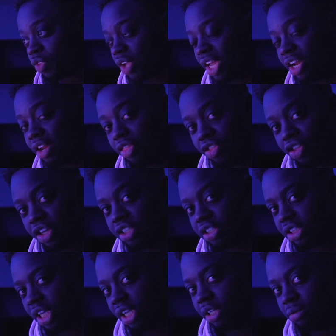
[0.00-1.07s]
and then
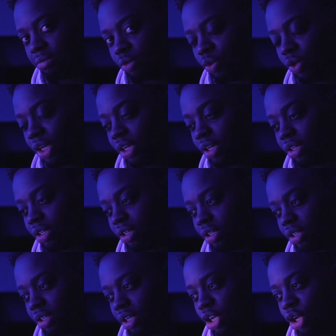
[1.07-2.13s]
Thursday morning
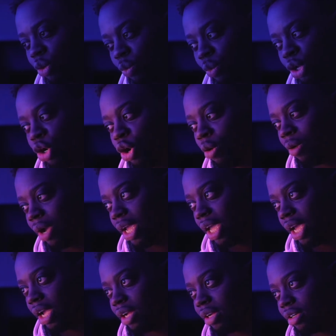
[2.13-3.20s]
we go and
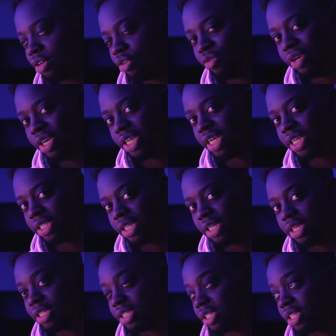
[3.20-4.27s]
get retested
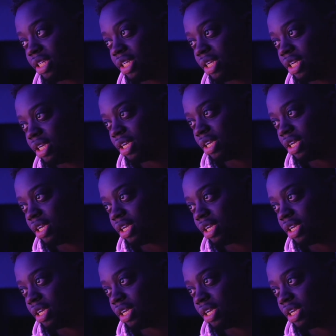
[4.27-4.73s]
and see